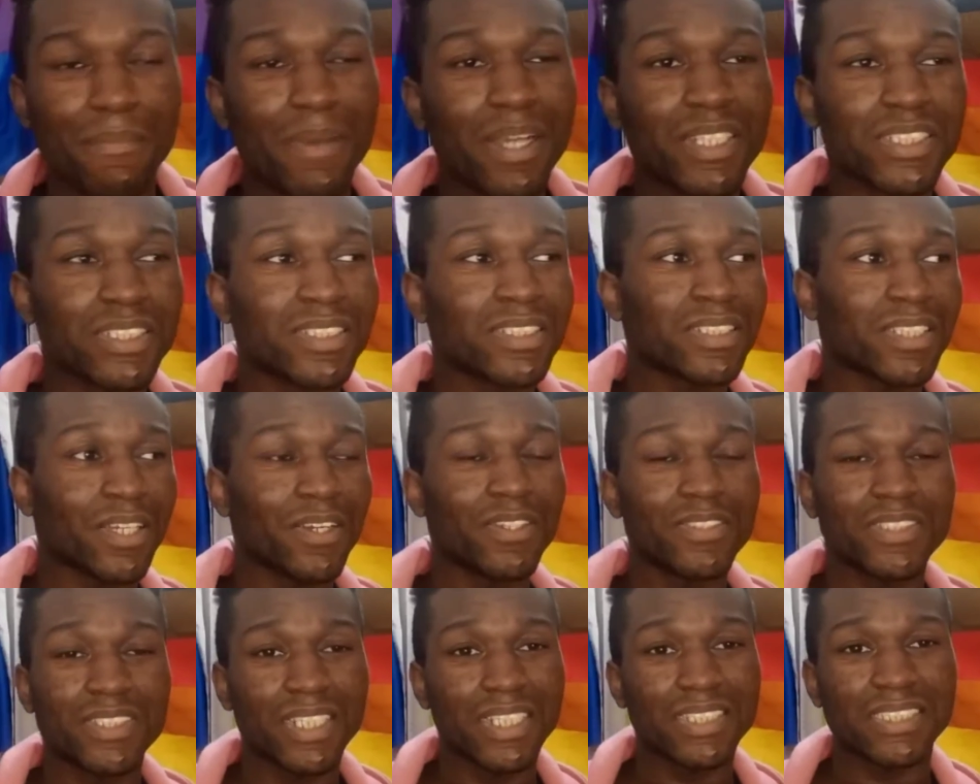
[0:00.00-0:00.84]
Imagine
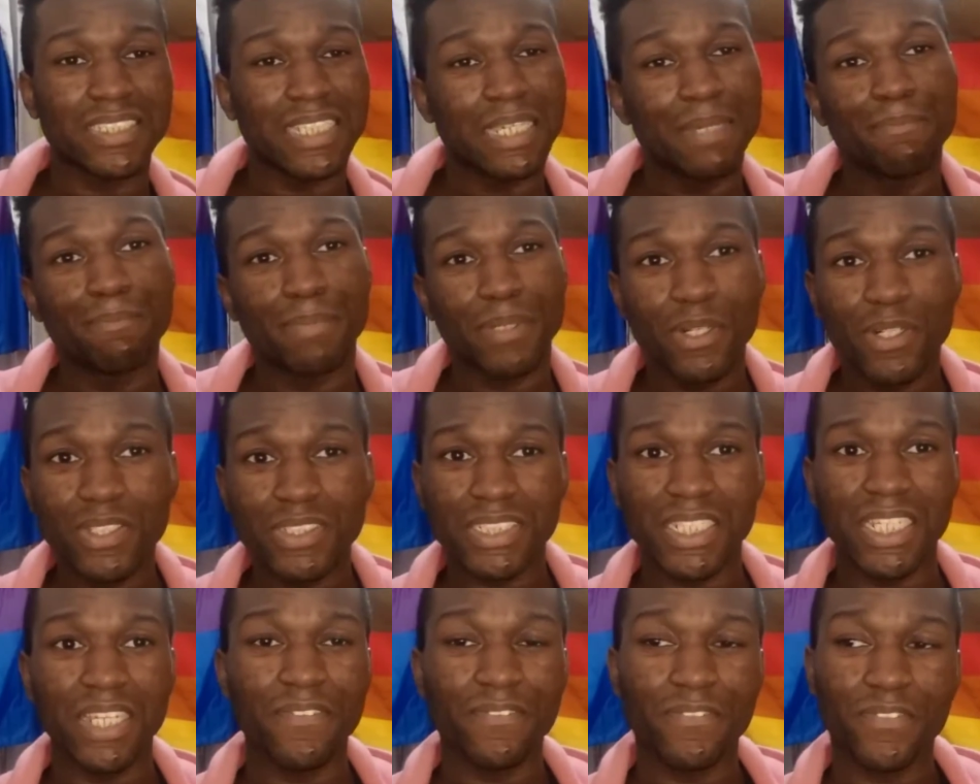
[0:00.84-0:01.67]
going to the same
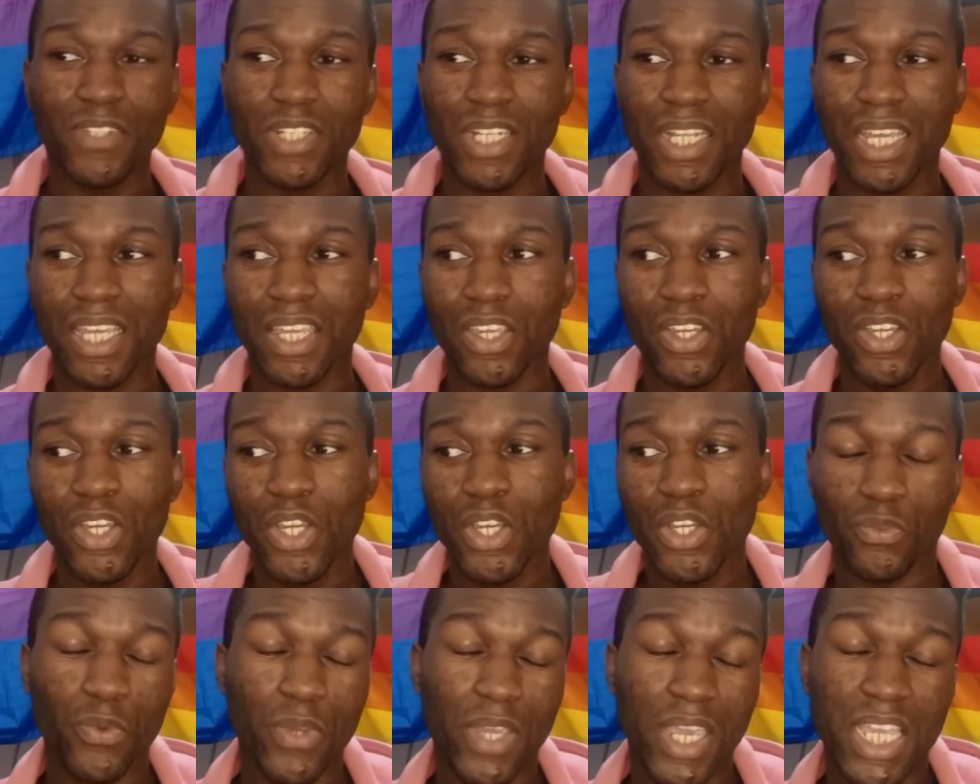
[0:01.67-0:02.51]
building for like
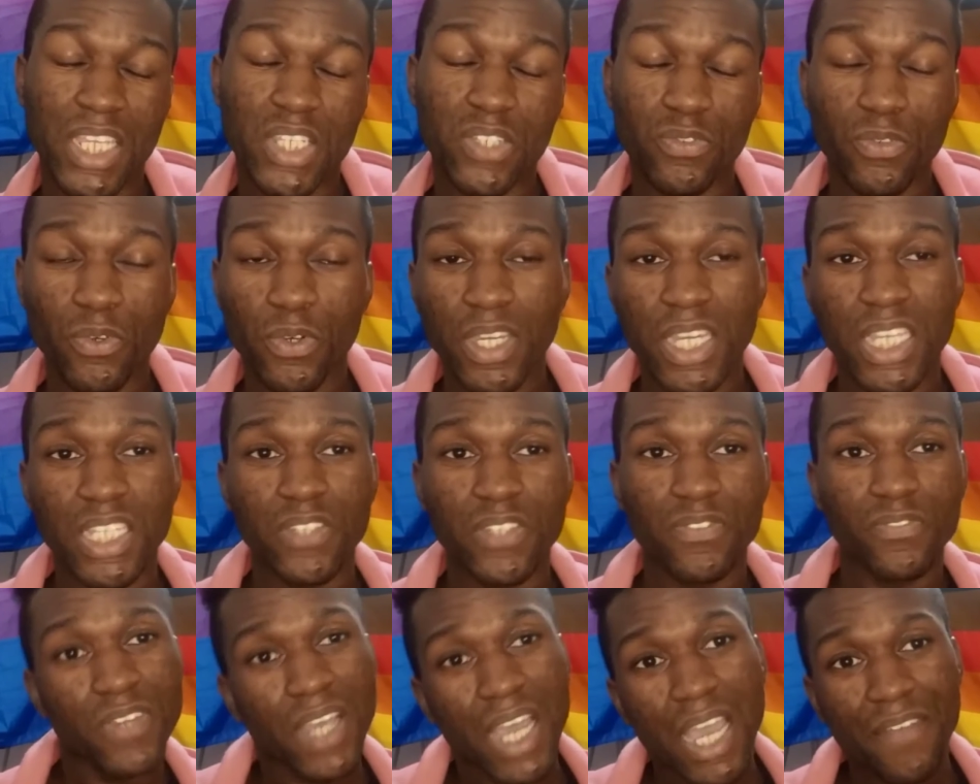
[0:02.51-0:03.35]
3 years, 4 years,
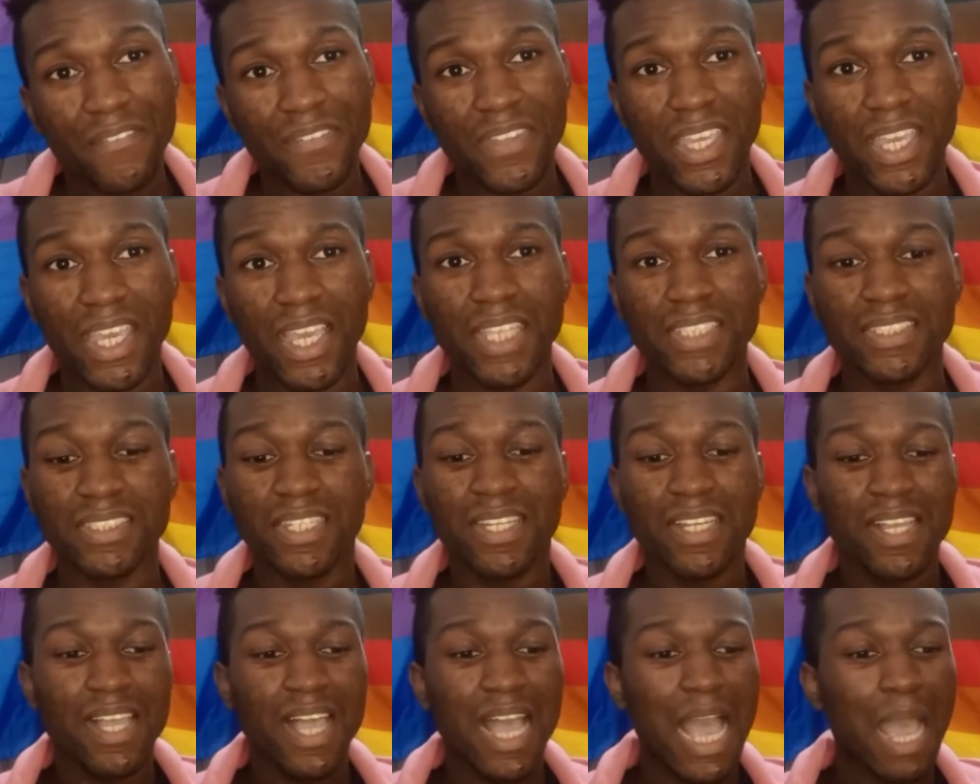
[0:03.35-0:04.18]
5 years
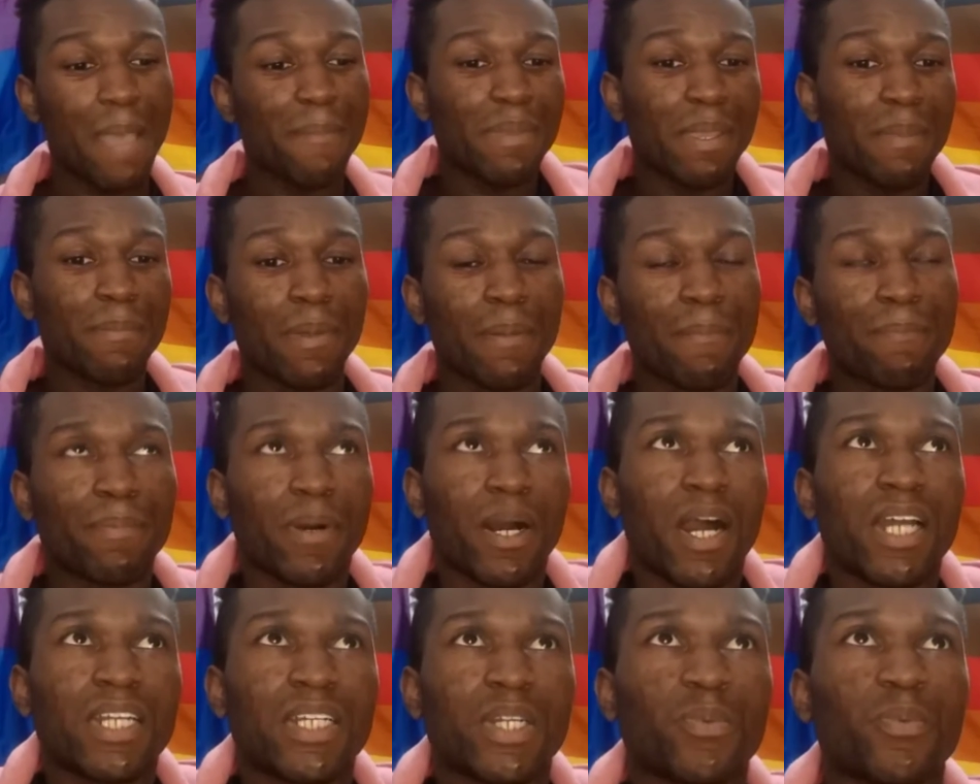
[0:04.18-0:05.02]
and being
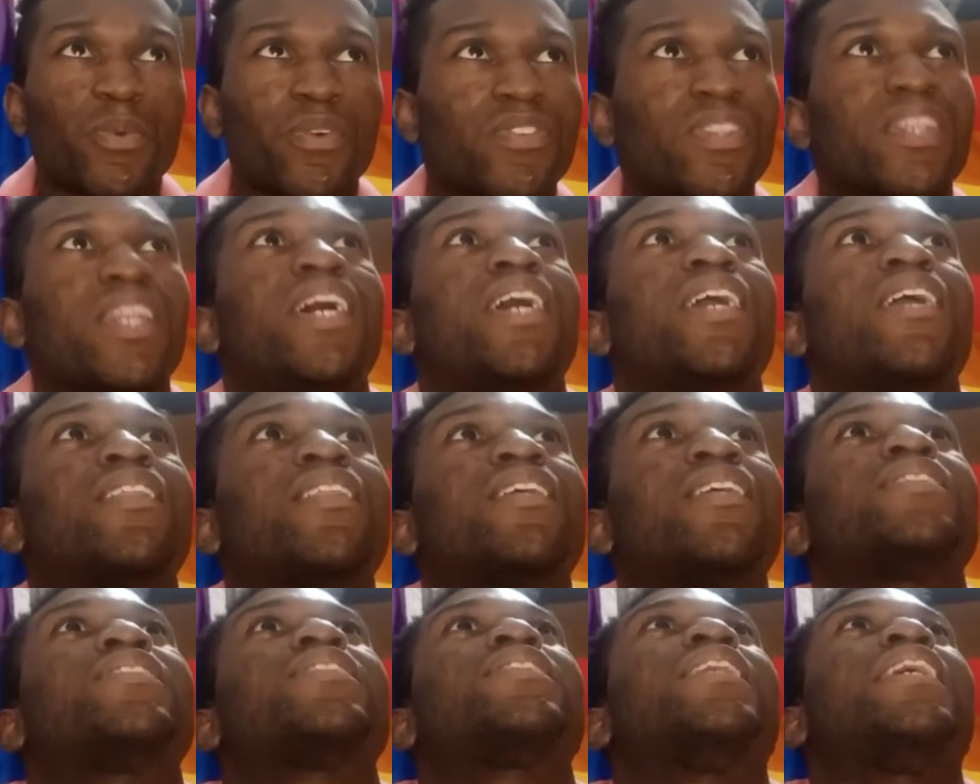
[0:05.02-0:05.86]
bombarded with like
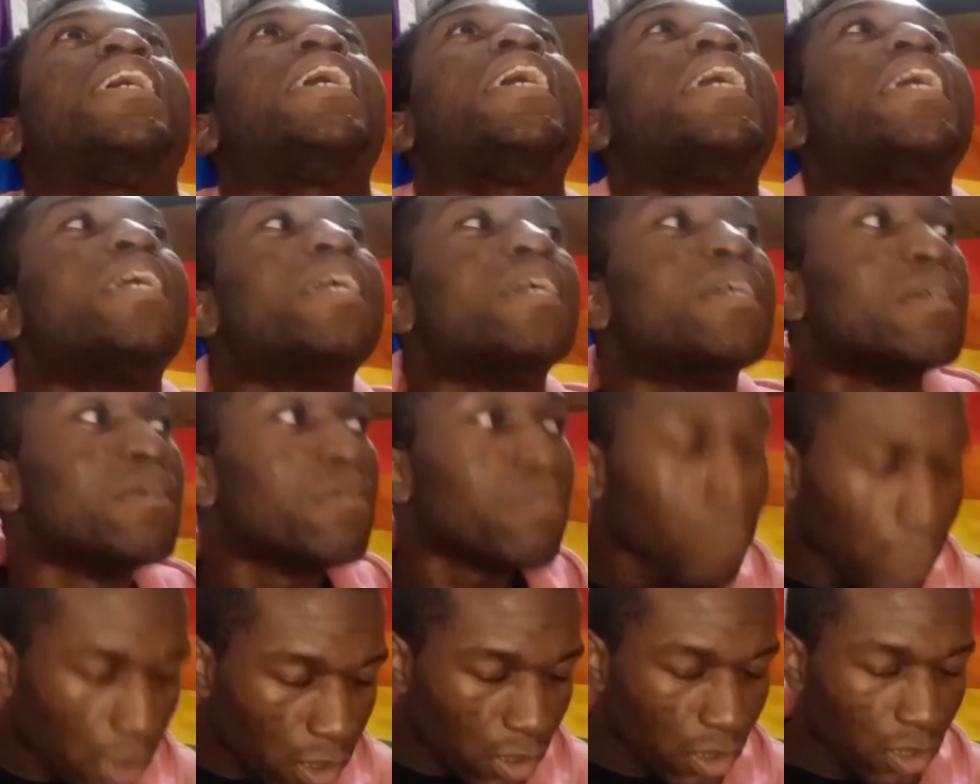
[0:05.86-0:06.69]
the
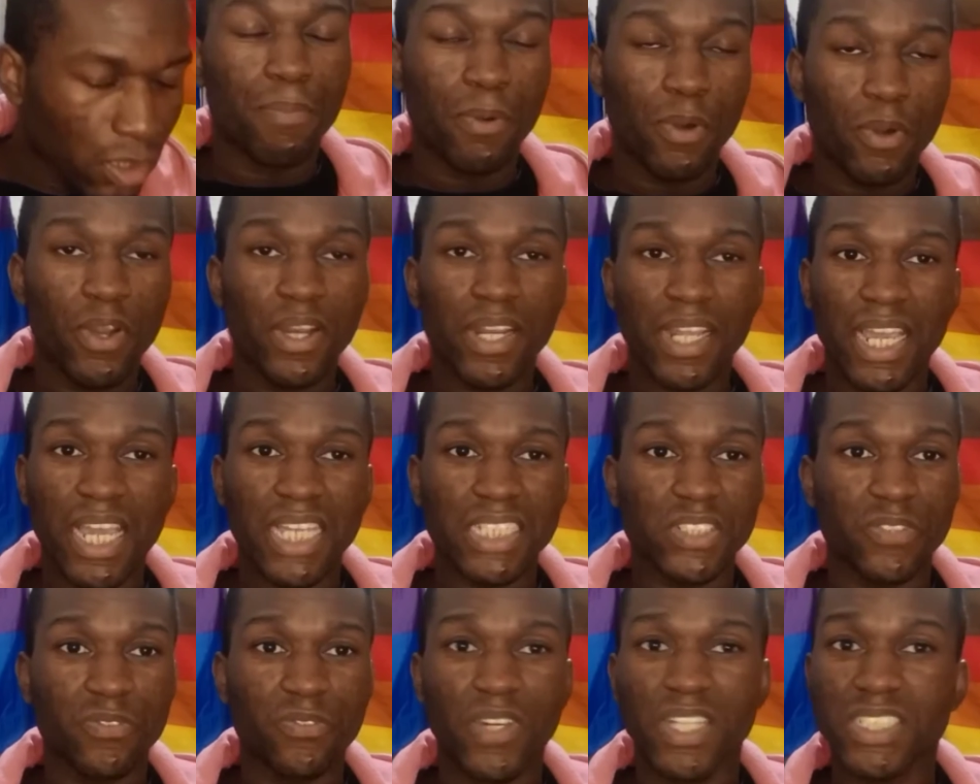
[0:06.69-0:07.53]
same boring
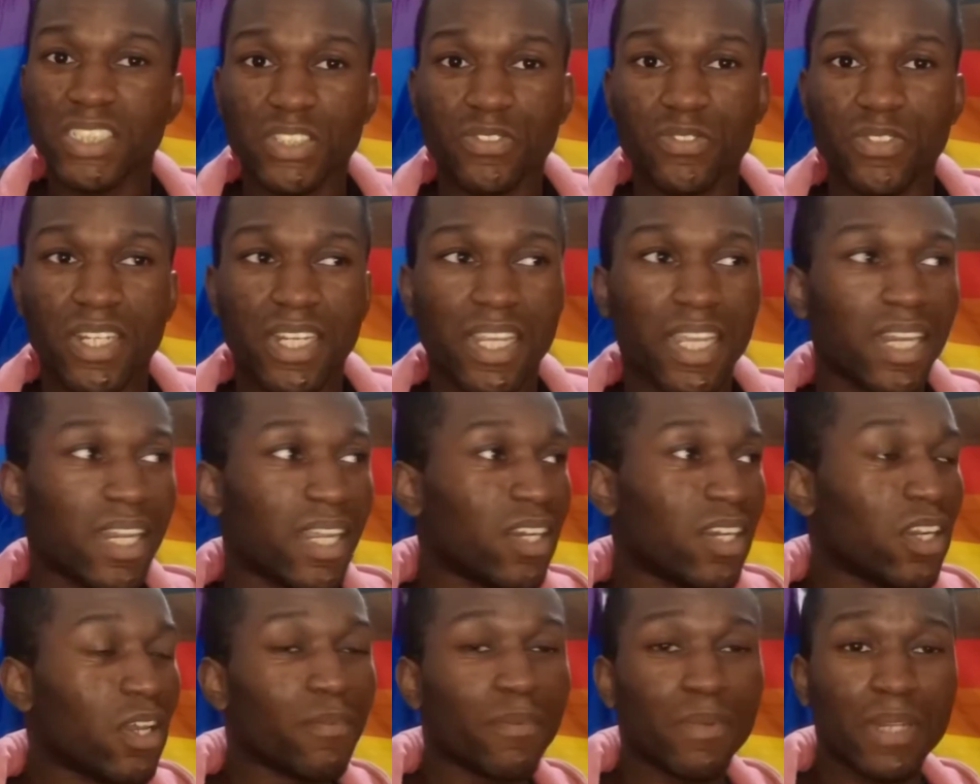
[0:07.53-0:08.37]
ass rhetoric and
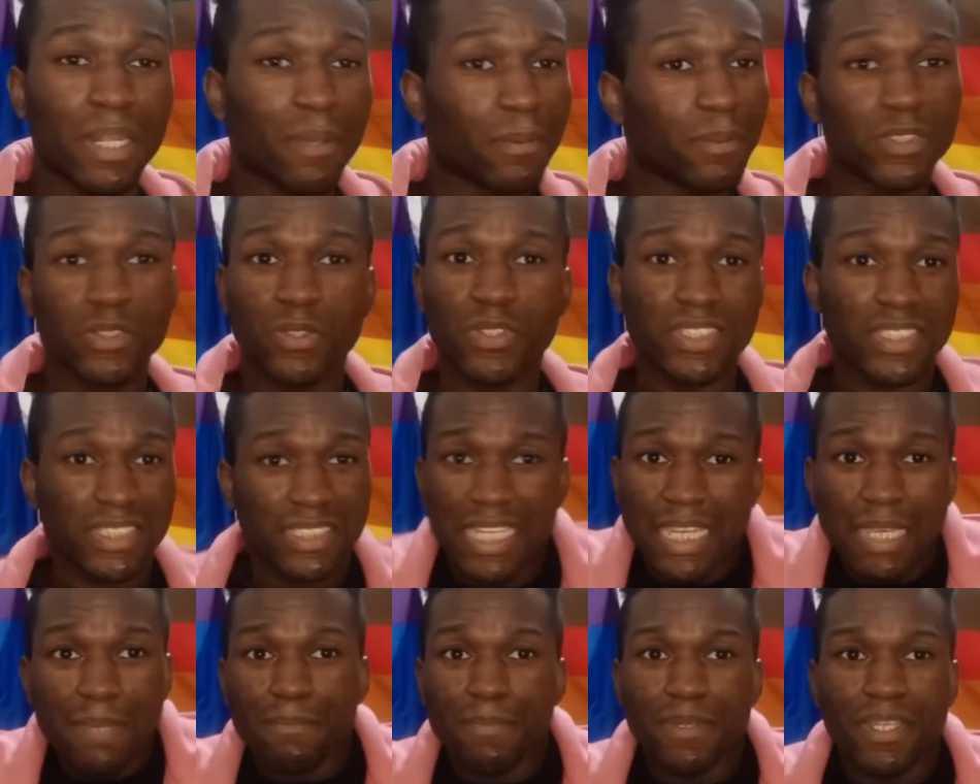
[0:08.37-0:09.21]
like not being able to
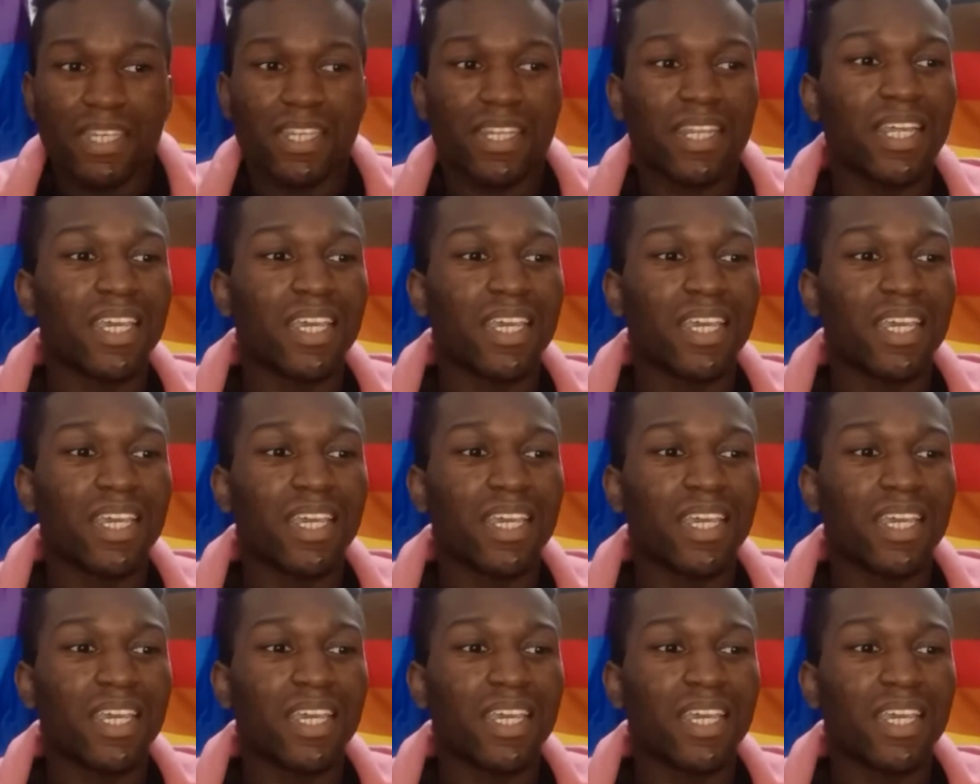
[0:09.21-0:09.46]
escape it.